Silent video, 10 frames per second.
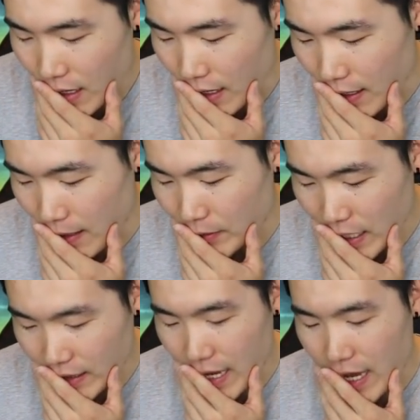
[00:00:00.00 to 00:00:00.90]
I'll
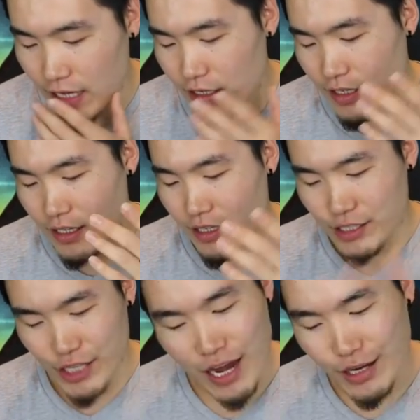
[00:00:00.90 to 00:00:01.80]
take that.
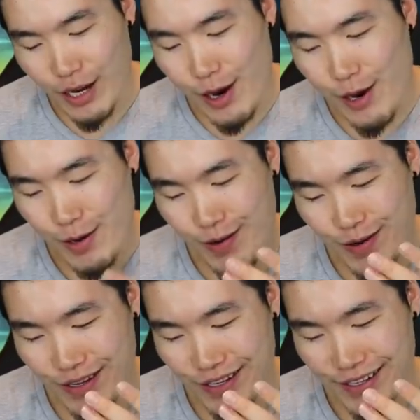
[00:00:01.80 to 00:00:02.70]
Chaco.
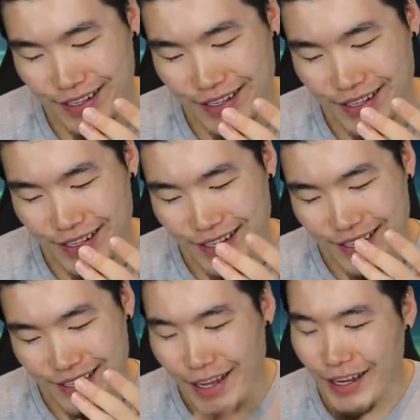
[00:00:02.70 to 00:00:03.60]

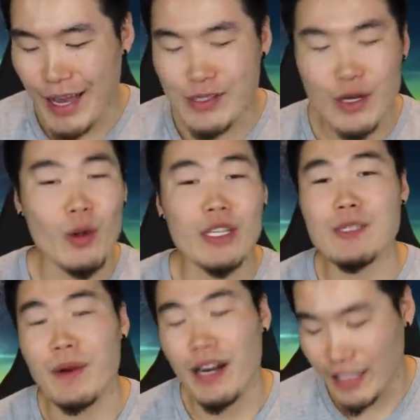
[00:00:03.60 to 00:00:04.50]
Okay, that was the only
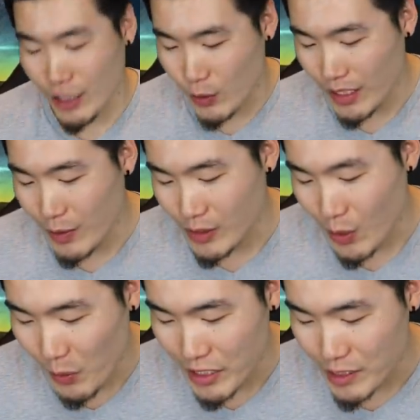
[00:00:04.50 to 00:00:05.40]
sparking. The Krillin was the
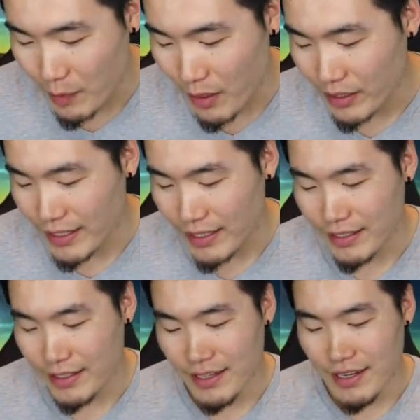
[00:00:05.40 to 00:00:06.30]
only
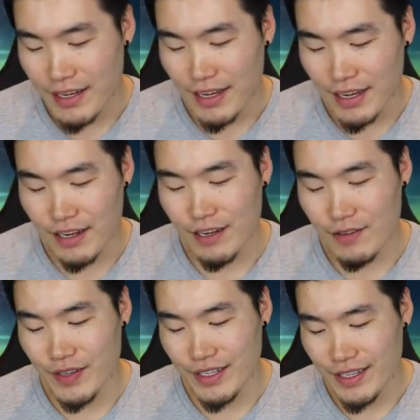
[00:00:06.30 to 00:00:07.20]
sparking
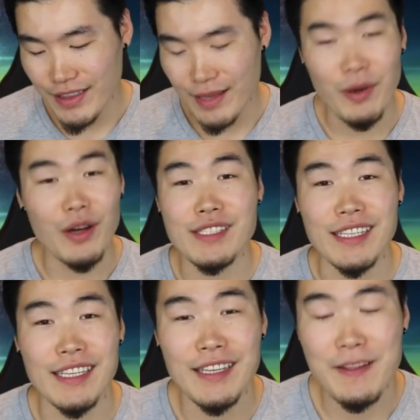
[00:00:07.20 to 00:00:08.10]
of the
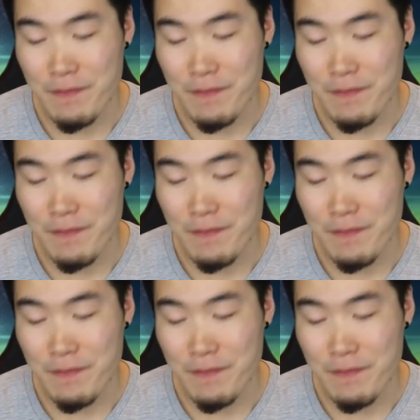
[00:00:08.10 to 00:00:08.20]
multi.